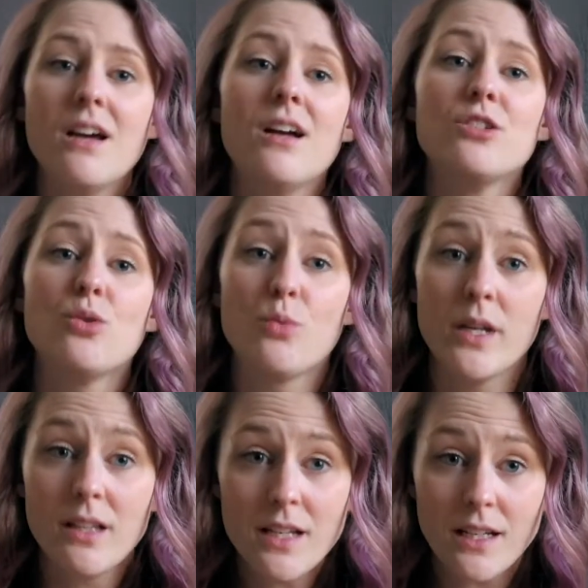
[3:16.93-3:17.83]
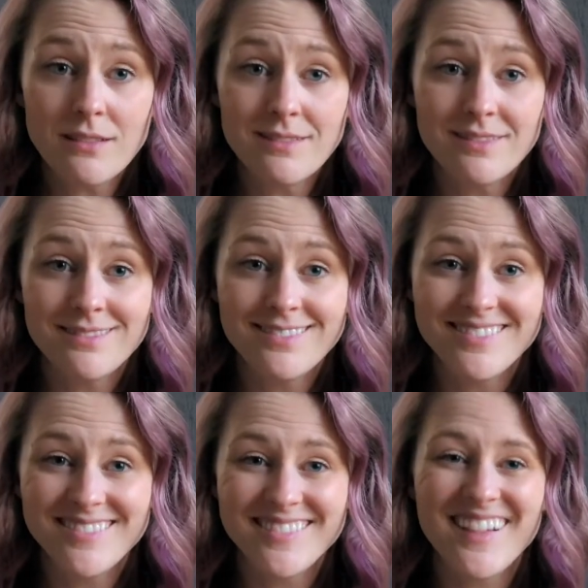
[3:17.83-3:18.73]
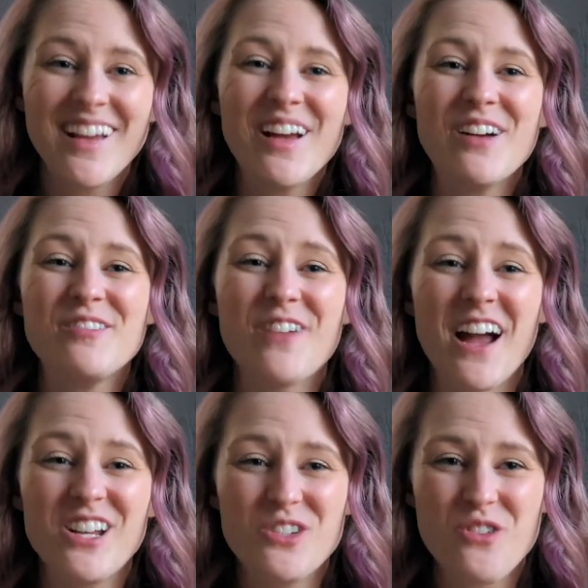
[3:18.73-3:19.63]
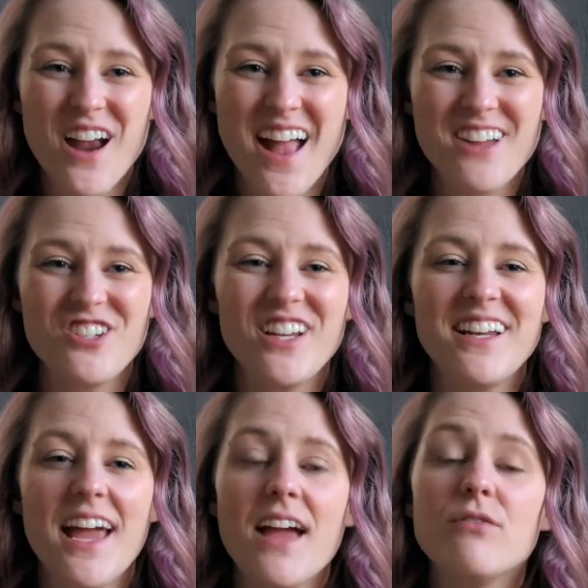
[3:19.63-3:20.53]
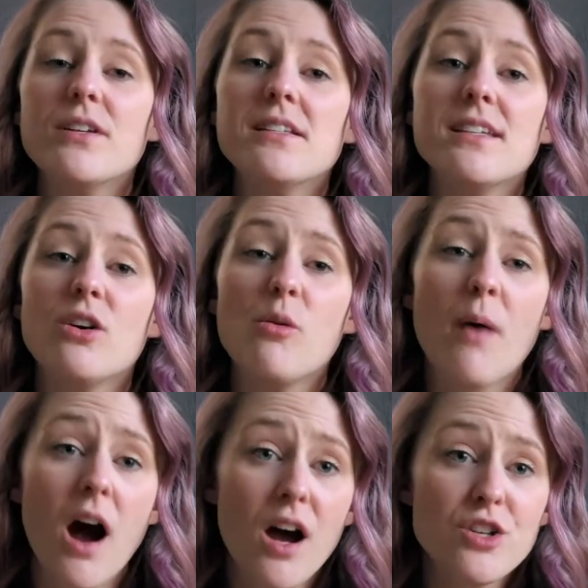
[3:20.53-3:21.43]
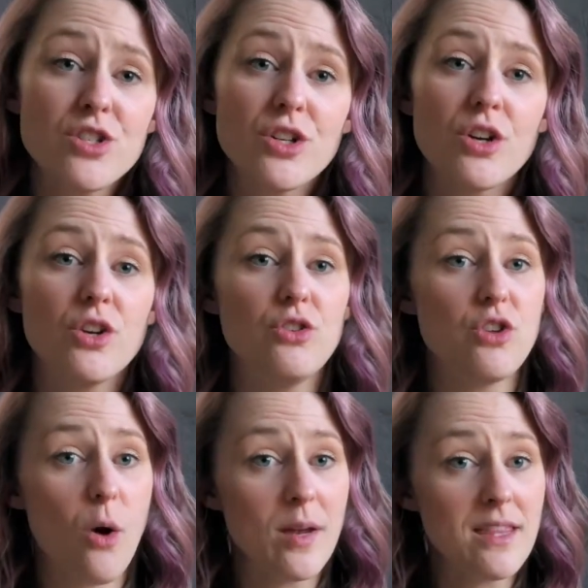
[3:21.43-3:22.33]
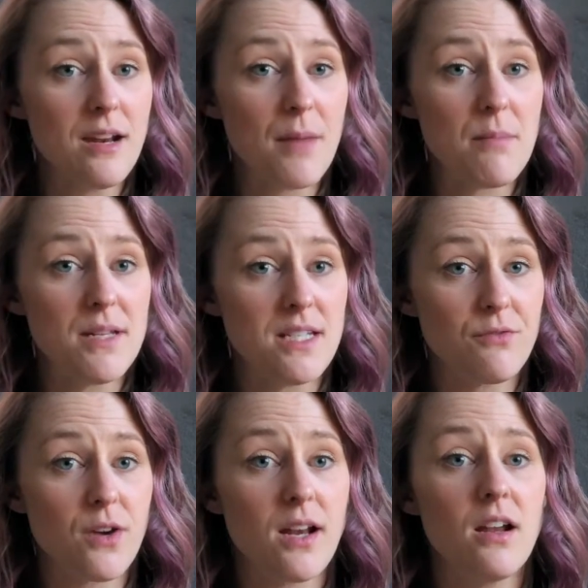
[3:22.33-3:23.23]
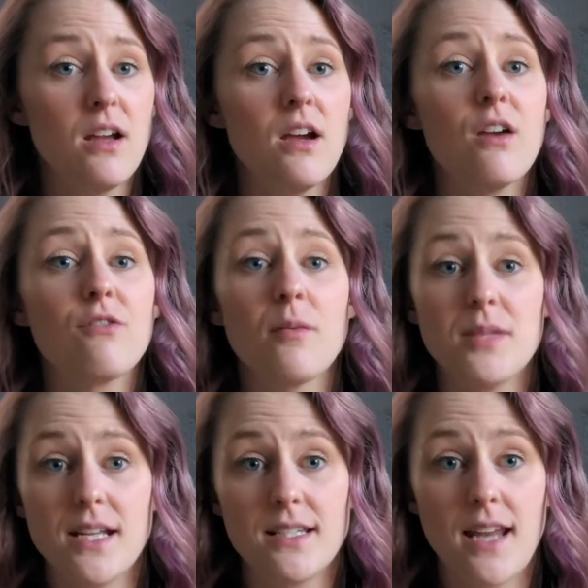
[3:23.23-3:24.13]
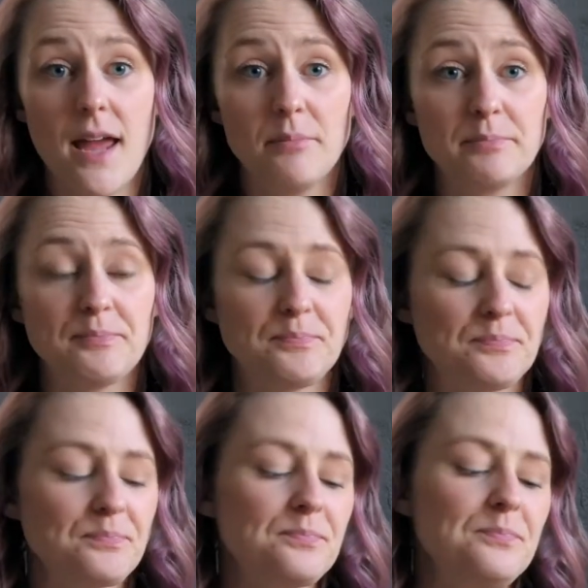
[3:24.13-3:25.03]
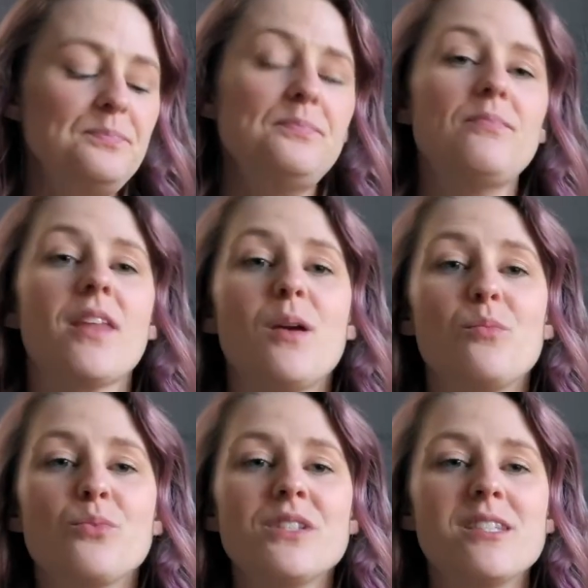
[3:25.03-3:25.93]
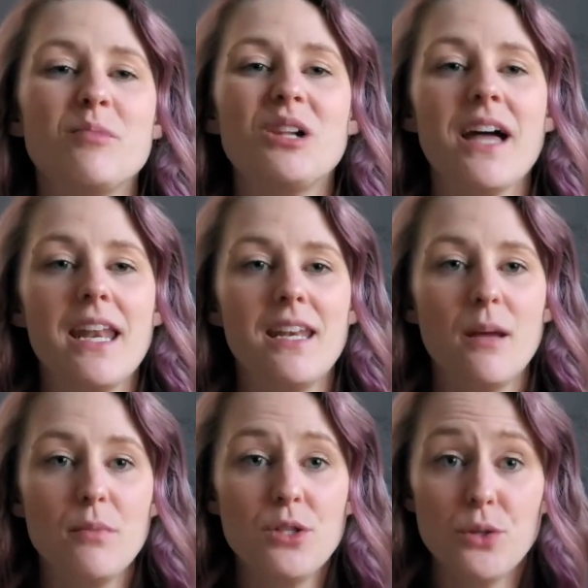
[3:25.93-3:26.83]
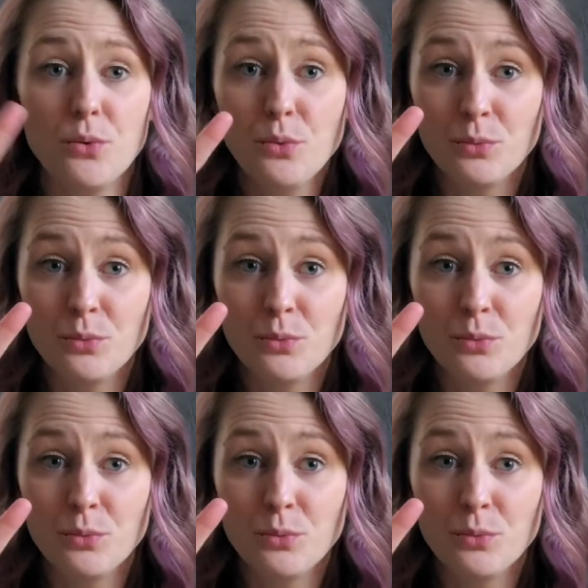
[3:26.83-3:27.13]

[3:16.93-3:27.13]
So reel it in. Find your edge in every single posture, knowing that it might be different from day to day. Principle number 2